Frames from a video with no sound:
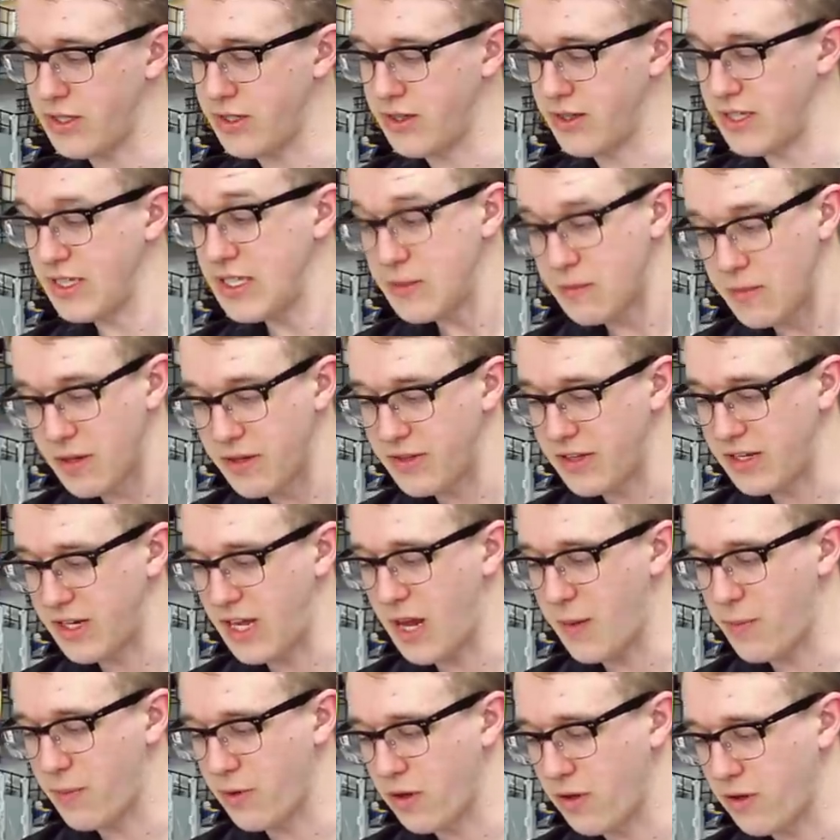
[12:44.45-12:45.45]
this month in
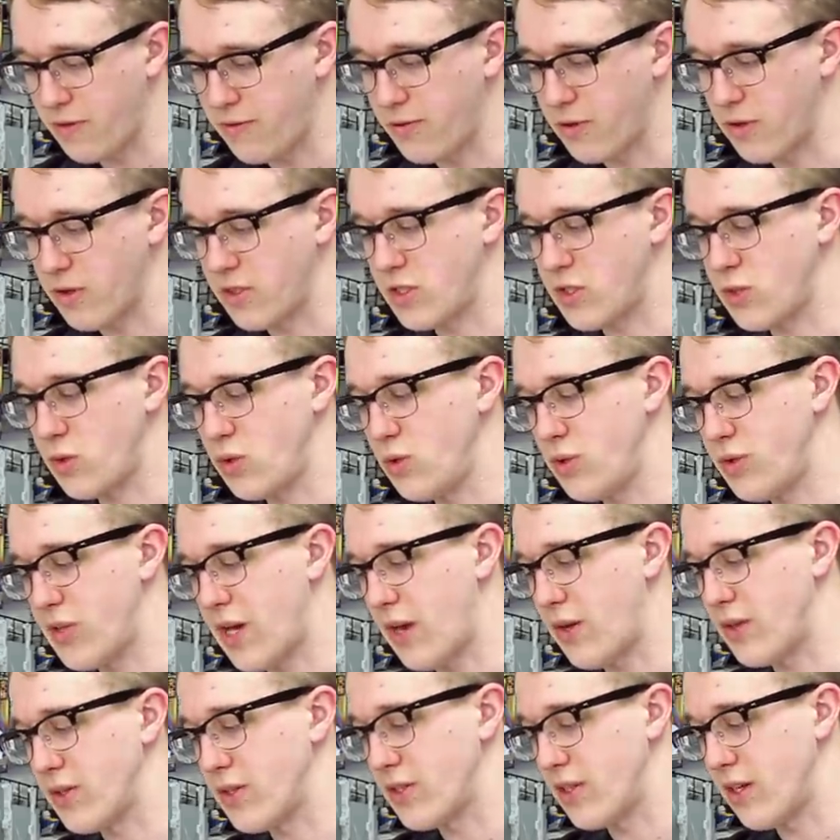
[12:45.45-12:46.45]
April for
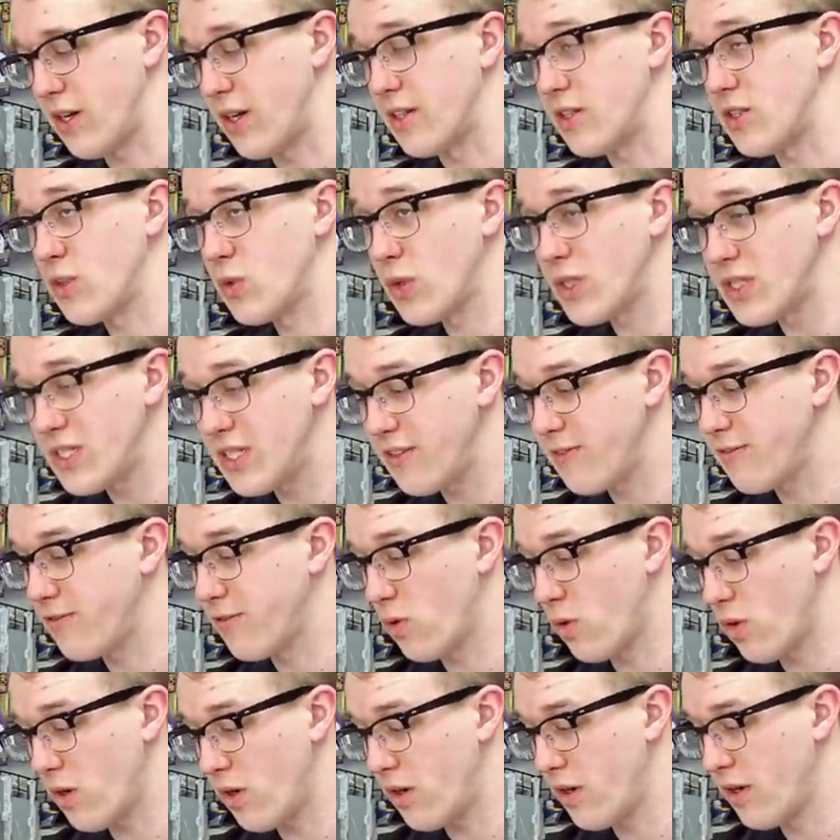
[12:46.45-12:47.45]

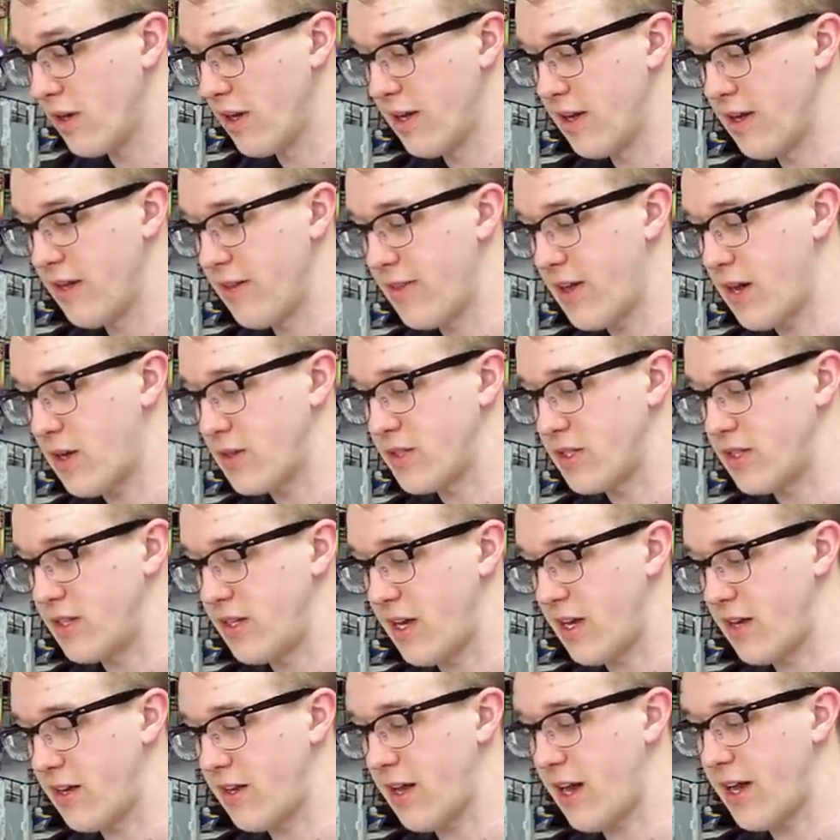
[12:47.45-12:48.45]
twenty-four thousand
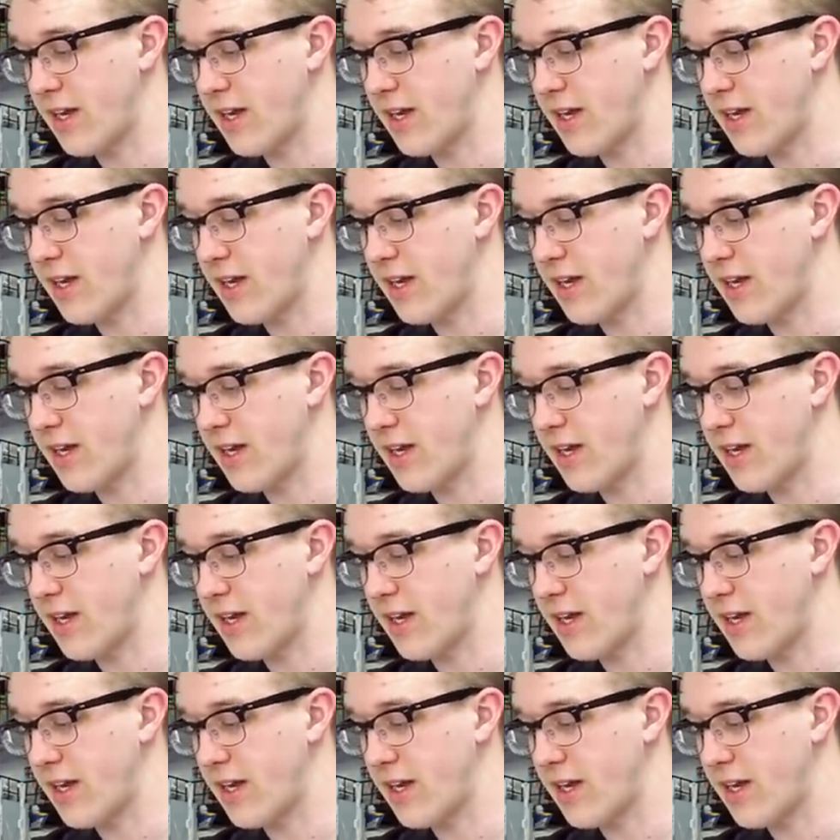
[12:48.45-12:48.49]
yen.